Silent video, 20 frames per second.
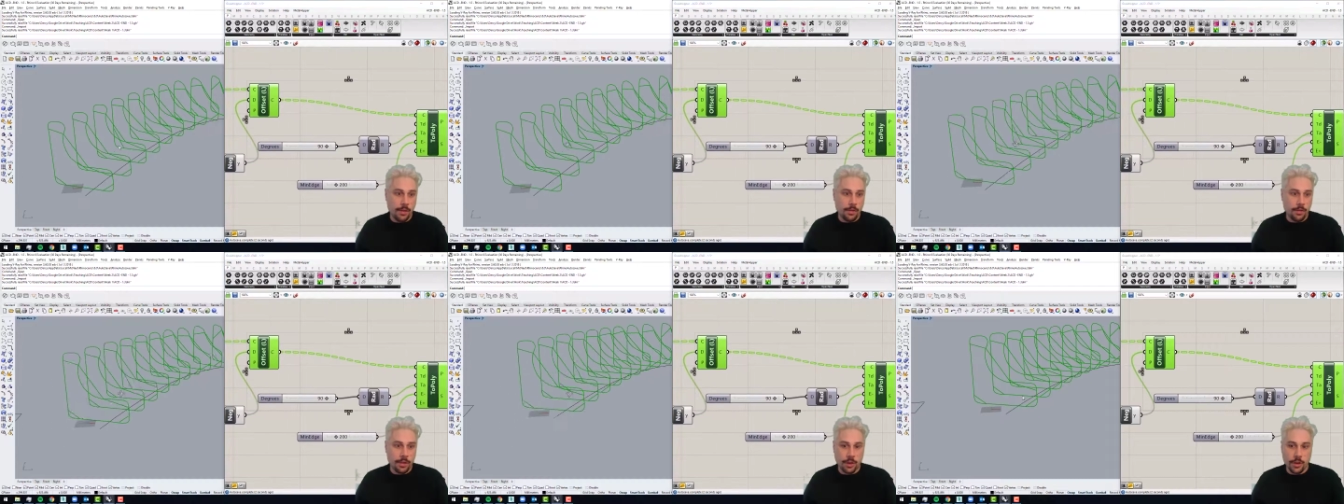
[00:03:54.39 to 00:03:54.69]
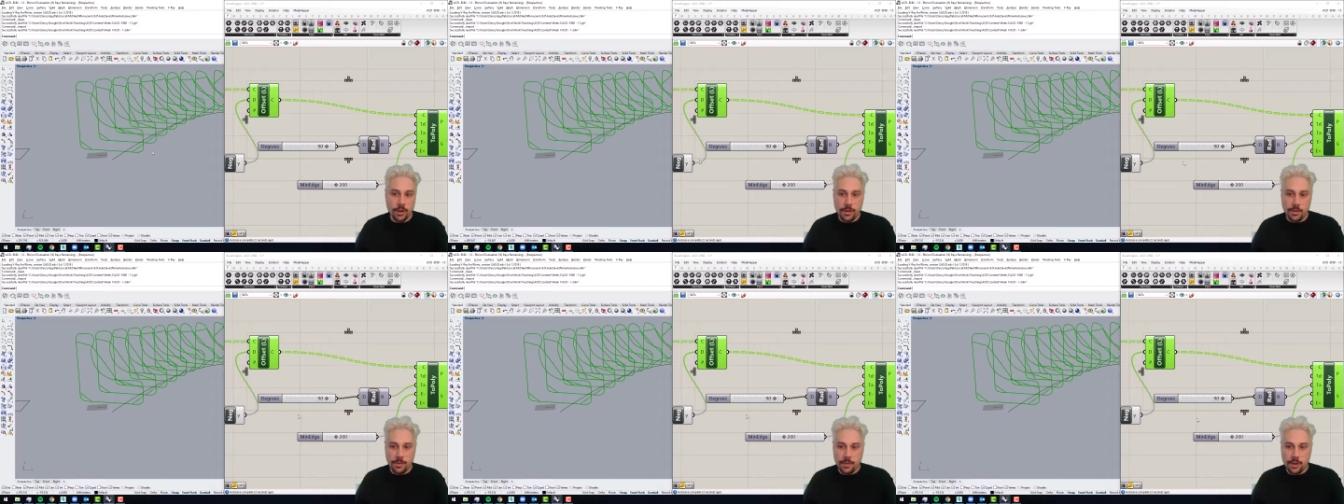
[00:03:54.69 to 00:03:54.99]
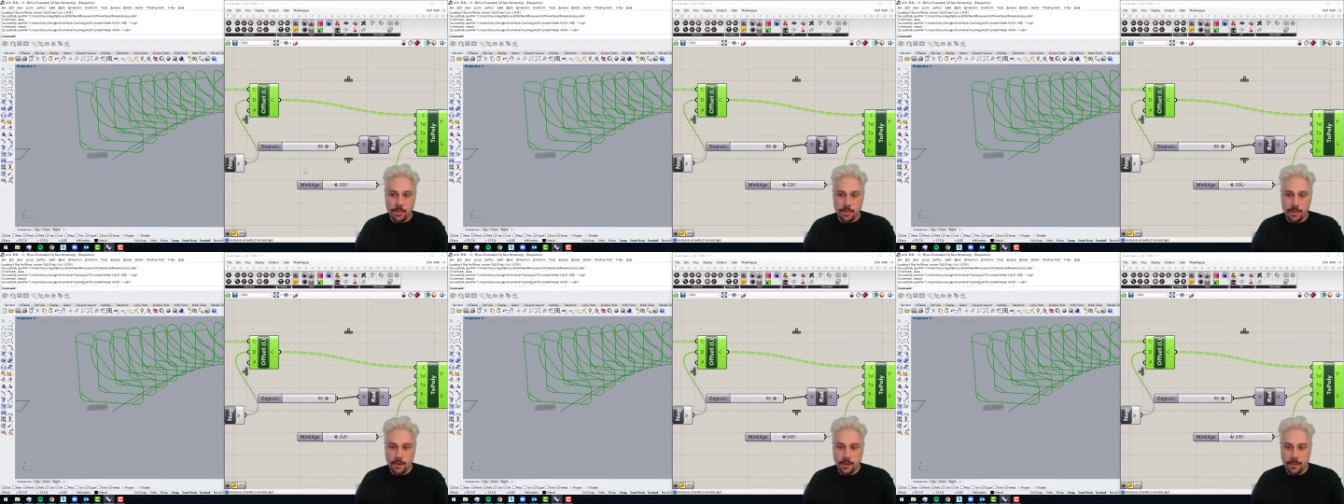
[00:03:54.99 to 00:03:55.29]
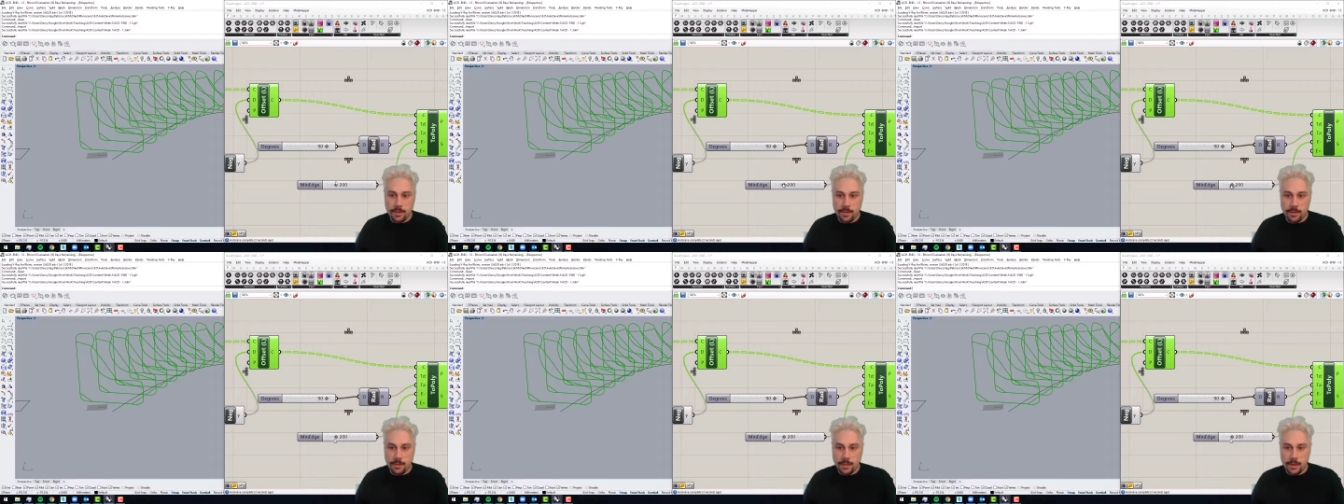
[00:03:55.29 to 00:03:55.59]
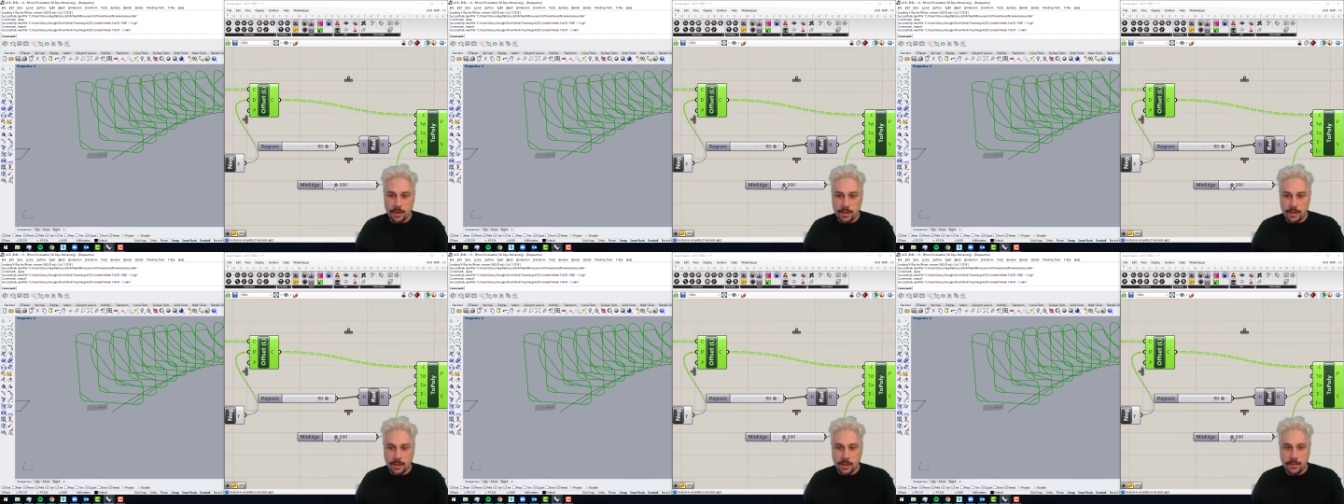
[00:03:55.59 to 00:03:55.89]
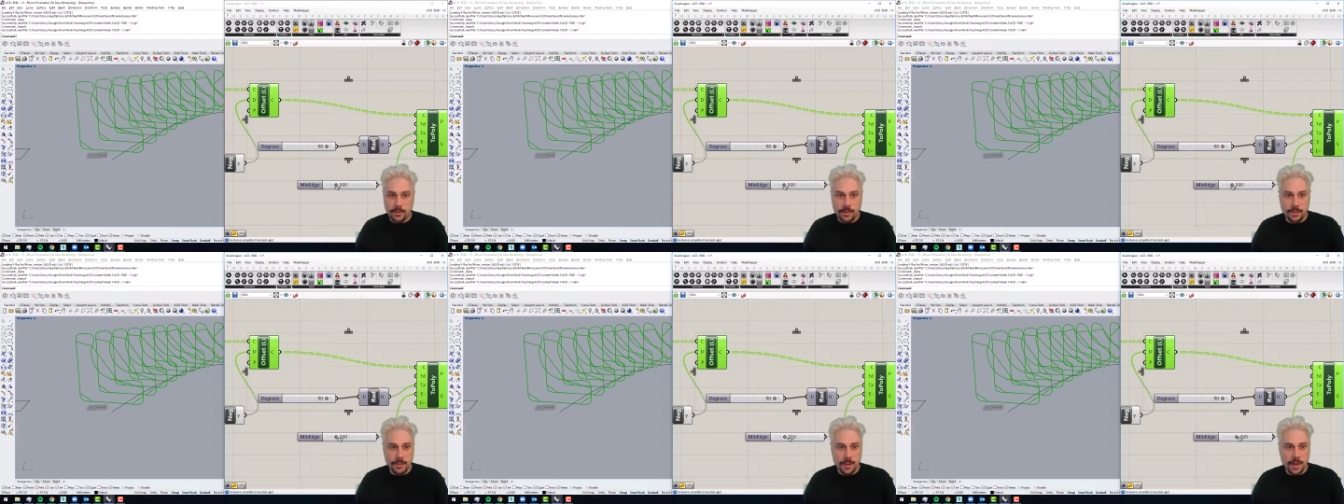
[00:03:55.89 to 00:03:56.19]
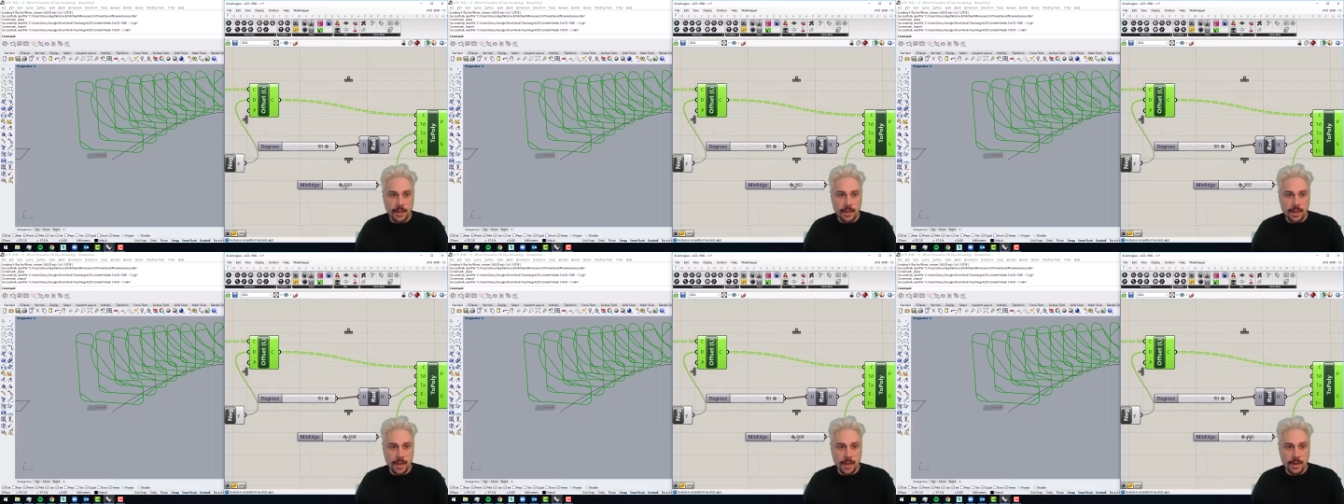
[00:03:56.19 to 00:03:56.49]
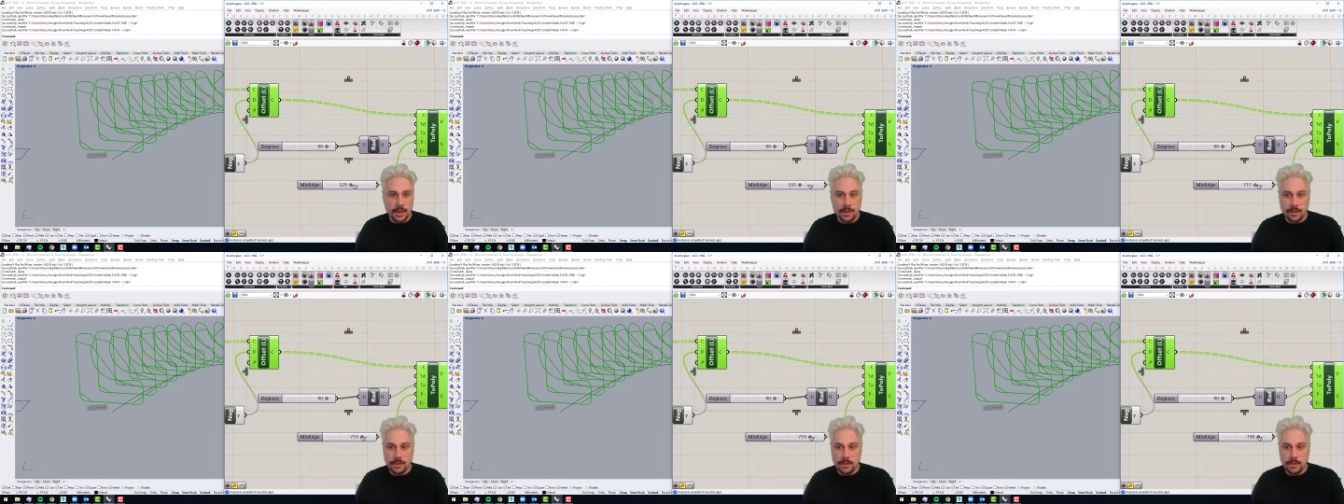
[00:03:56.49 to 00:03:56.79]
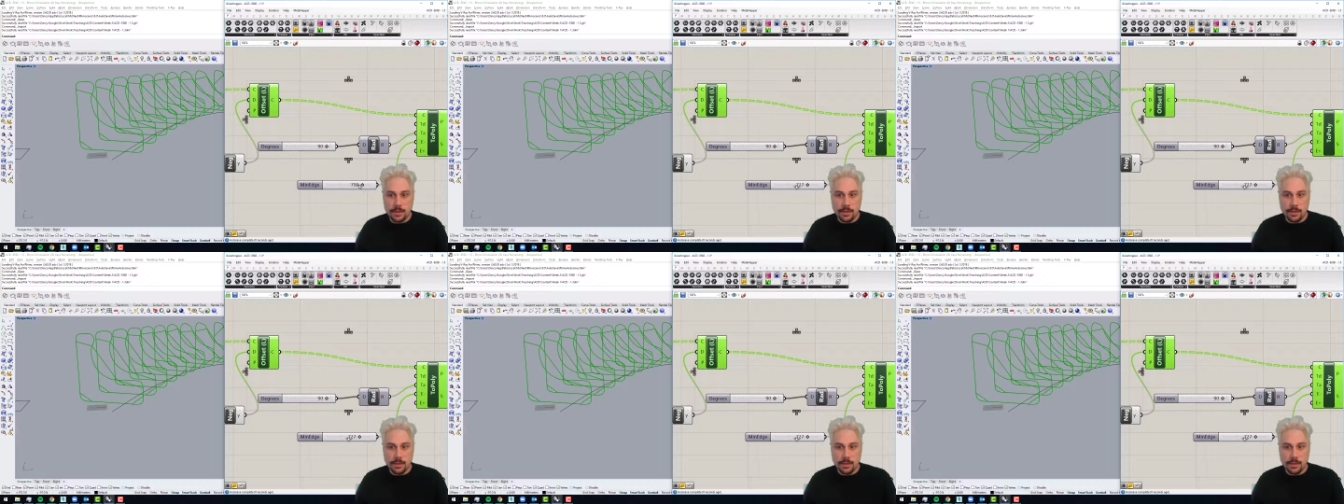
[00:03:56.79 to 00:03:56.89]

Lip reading: old curves open. See if we make that,